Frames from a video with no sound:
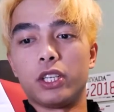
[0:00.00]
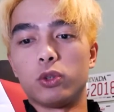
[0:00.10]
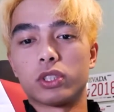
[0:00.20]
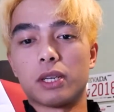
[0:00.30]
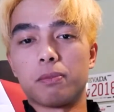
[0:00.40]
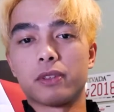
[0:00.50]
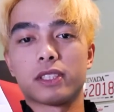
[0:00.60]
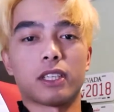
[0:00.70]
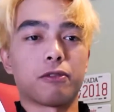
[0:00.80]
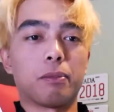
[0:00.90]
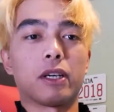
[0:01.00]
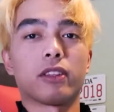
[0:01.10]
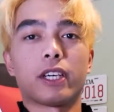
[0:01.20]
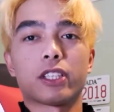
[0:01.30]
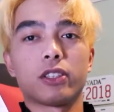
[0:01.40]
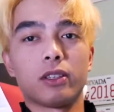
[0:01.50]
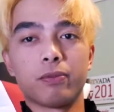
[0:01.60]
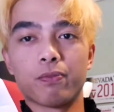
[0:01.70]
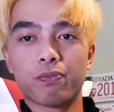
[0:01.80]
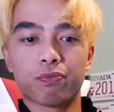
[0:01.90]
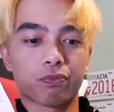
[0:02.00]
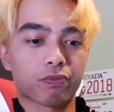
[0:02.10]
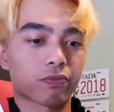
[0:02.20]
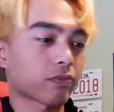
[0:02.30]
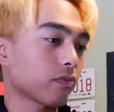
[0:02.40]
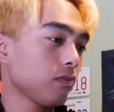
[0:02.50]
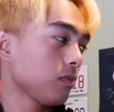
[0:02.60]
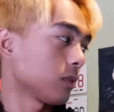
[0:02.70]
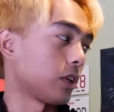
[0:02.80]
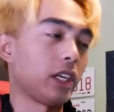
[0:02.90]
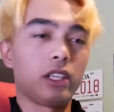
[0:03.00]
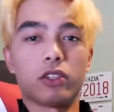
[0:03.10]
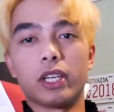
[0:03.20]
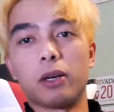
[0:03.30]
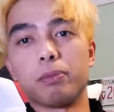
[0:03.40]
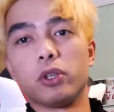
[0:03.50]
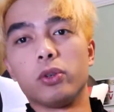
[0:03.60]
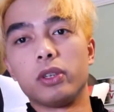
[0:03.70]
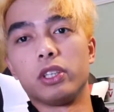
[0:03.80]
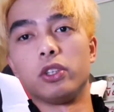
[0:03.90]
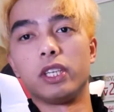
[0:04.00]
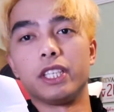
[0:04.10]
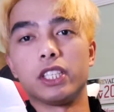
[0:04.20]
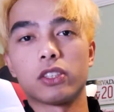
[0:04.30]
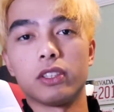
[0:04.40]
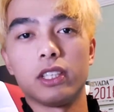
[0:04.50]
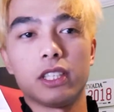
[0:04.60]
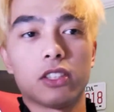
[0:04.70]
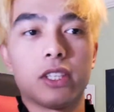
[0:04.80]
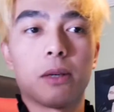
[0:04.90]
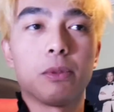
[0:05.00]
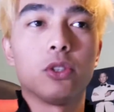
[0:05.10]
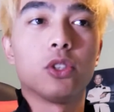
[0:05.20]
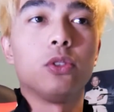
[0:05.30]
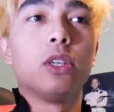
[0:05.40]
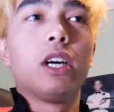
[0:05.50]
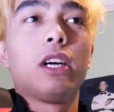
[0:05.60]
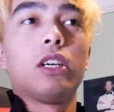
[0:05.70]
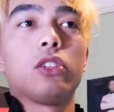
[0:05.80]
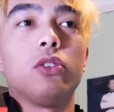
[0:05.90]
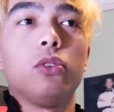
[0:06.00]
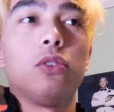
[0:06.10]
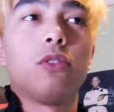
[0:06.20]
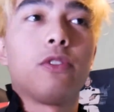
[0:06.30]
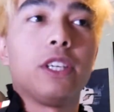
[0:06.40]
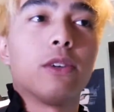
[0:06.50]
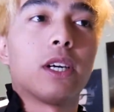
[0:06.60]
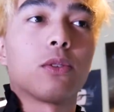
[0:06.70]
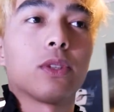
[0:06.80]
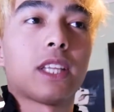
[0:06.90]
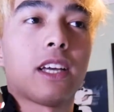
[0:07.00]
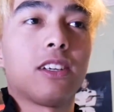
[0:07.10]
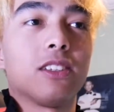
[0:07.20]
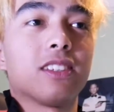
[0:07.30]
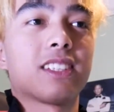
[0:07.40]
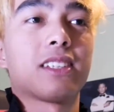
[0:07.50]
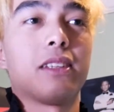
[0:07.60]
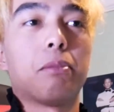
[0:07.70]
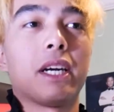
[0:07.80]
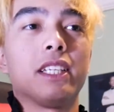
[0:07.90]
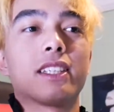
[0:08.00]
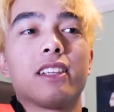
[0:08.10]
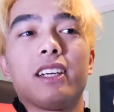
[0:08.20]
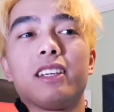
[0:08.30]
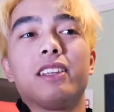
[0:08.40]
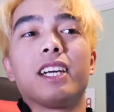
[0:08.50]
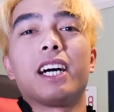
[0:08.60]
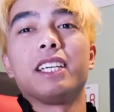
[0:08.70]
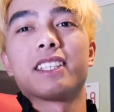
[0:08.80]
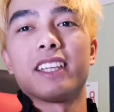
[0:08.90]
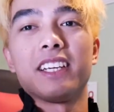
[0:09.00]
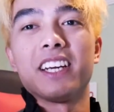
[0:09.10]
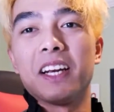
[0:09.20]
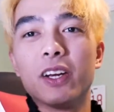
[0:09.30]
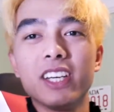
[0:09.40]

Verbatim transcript: i know some stuff about that okay it could help you you ladies could it could help you to to figure out what the hell's the mind's think the guy is thinking